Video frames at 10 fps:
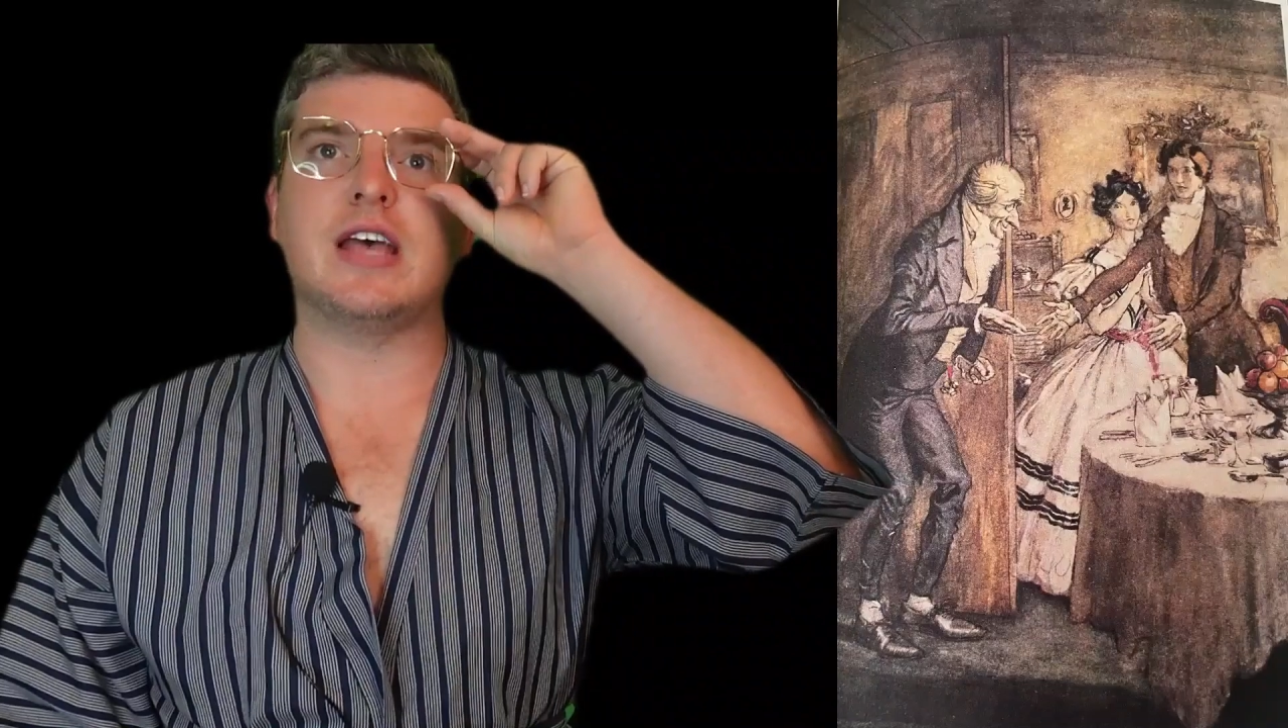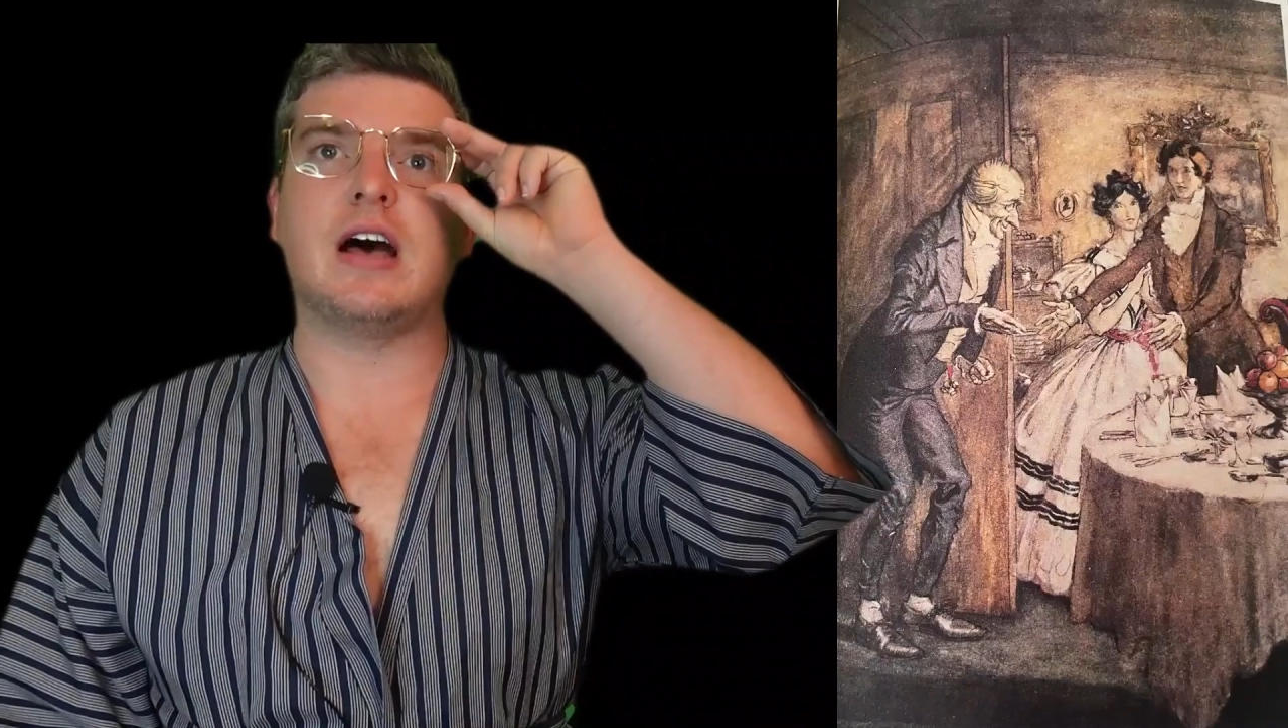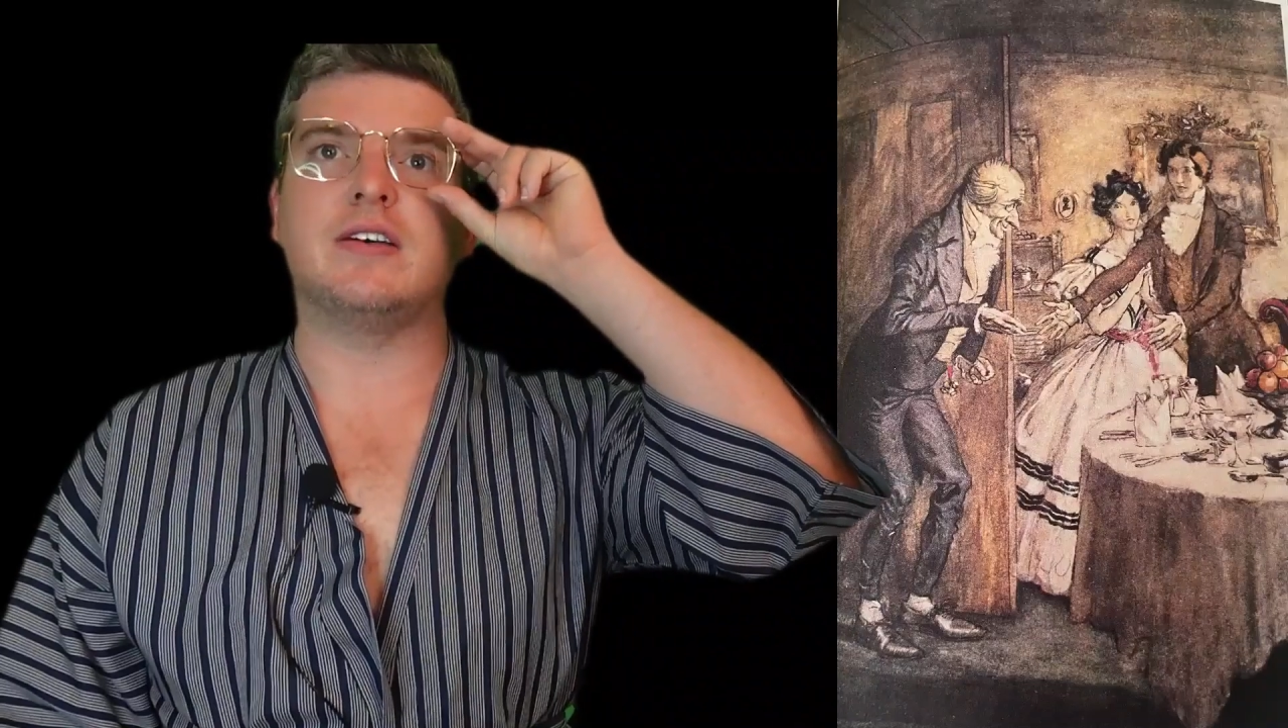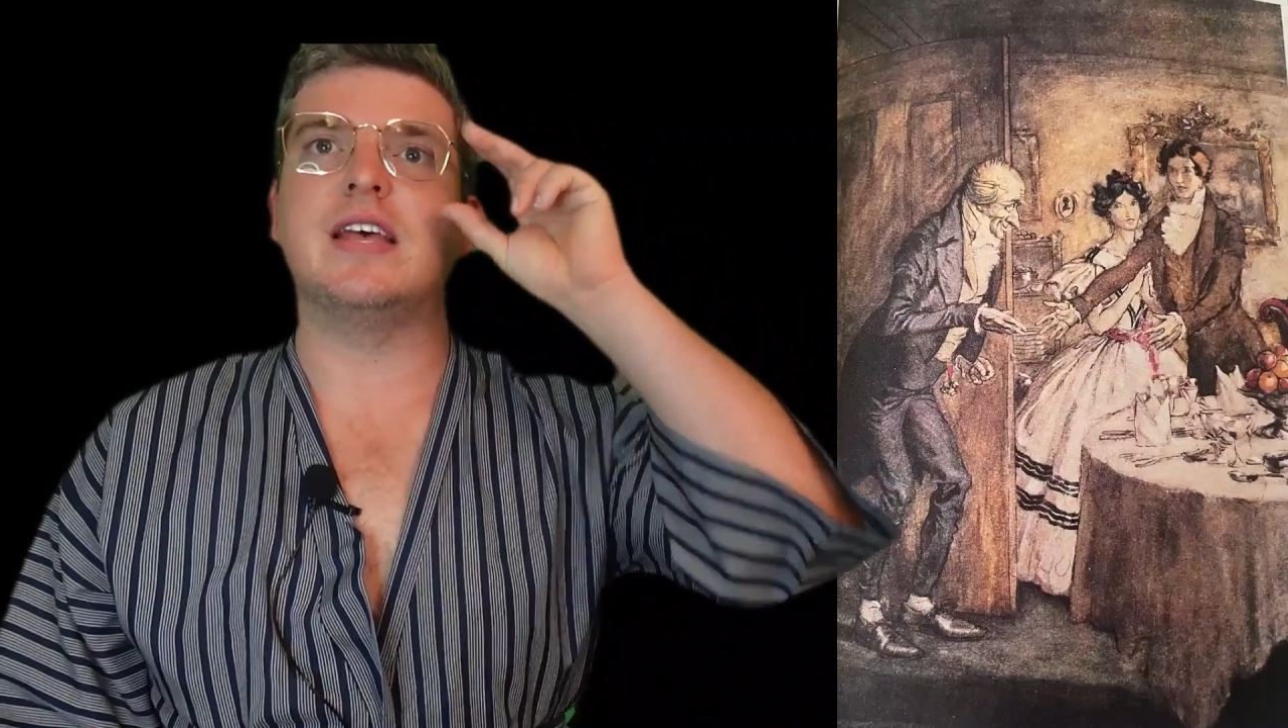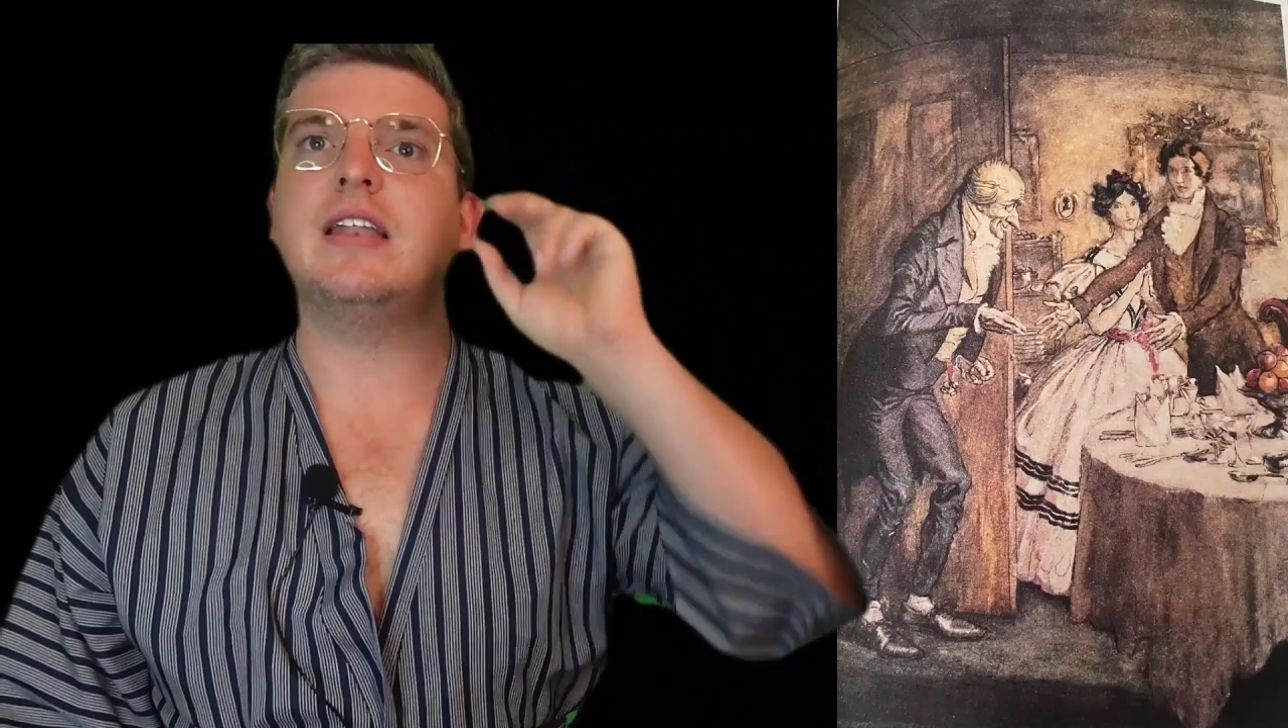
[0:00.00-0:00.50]

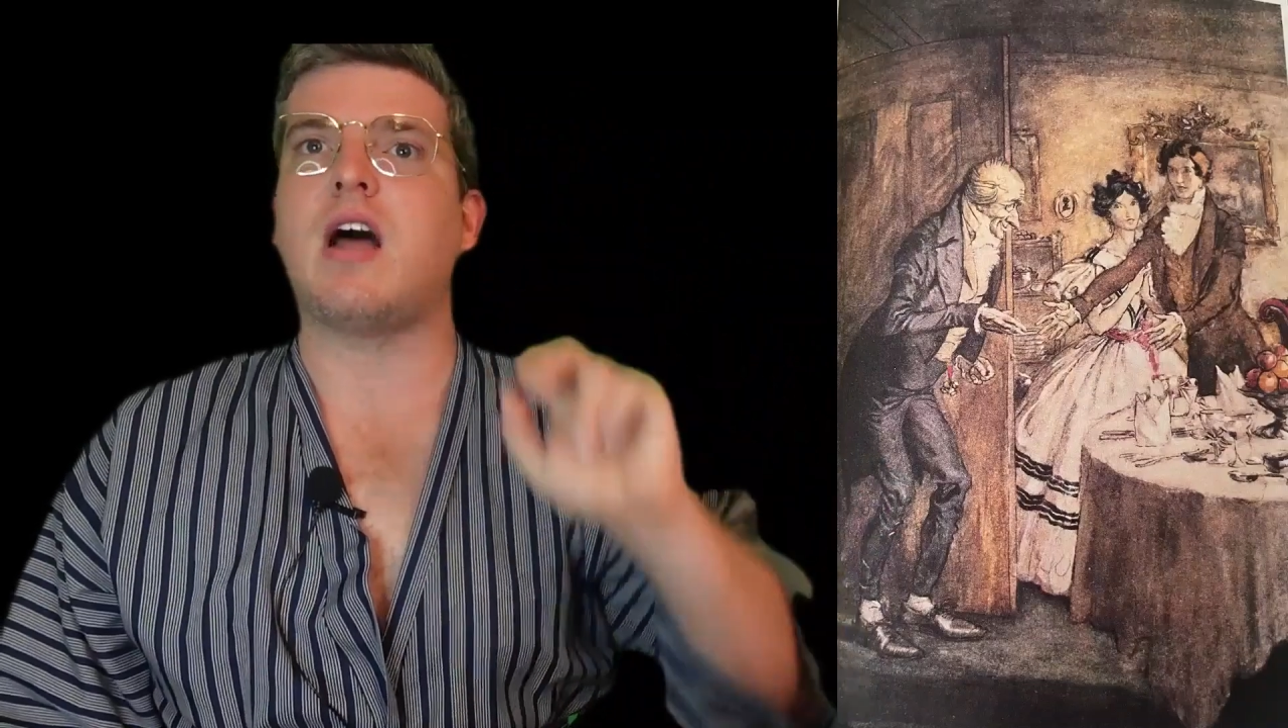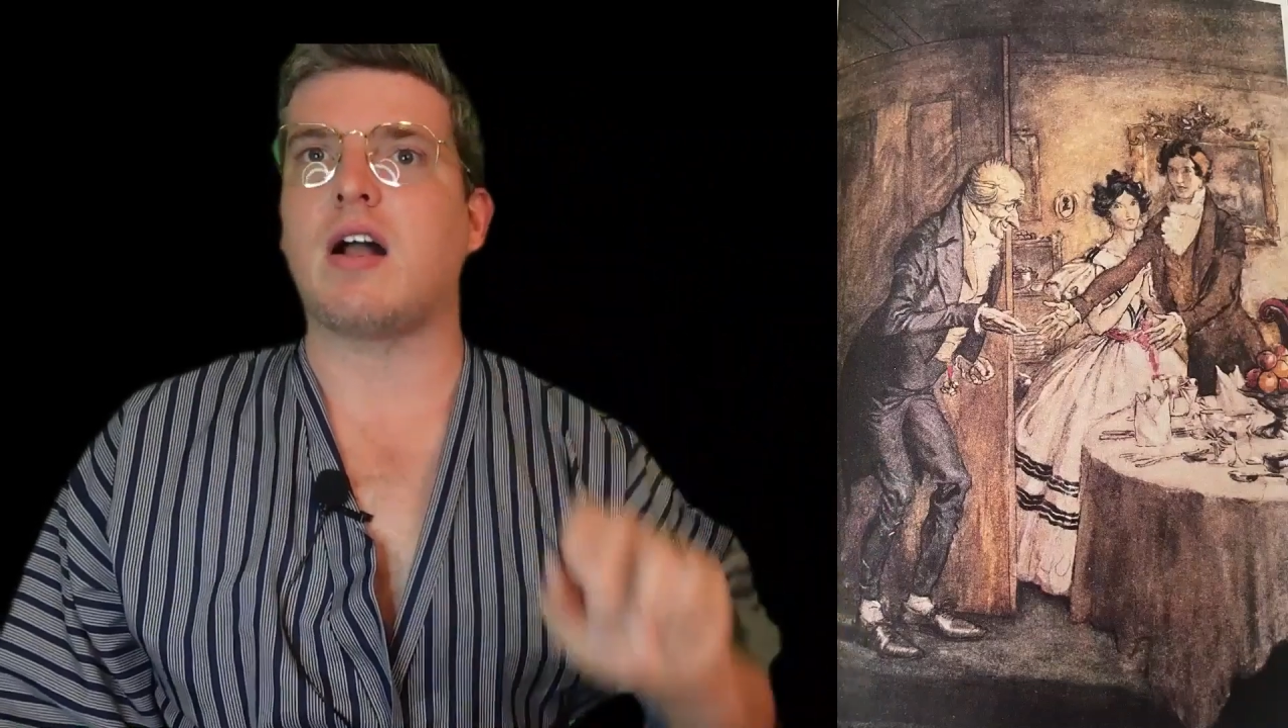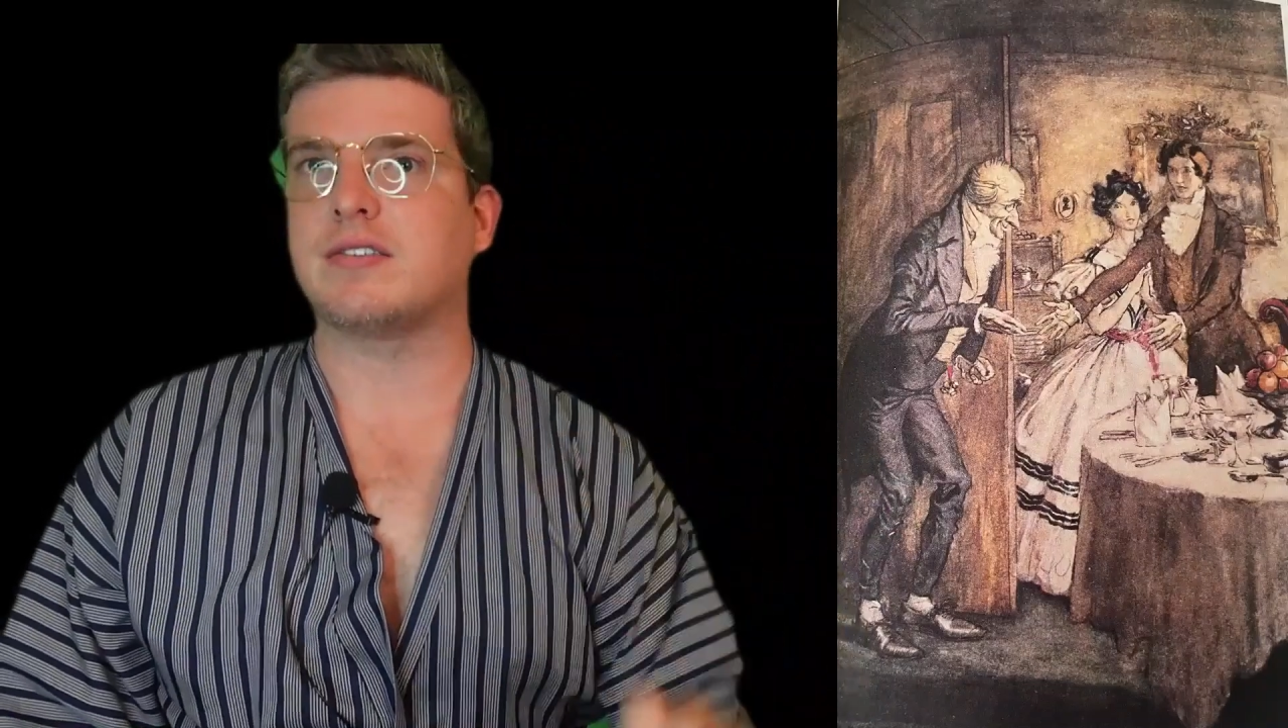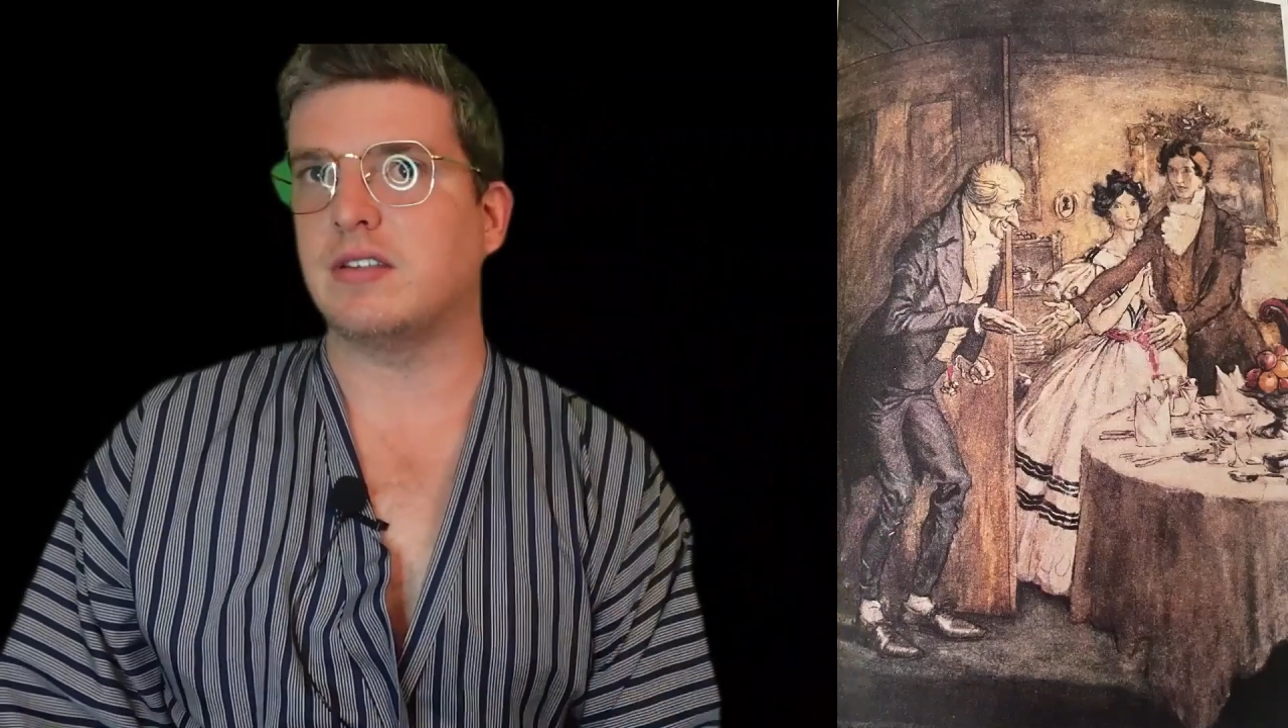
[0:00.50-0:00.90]
house and knocks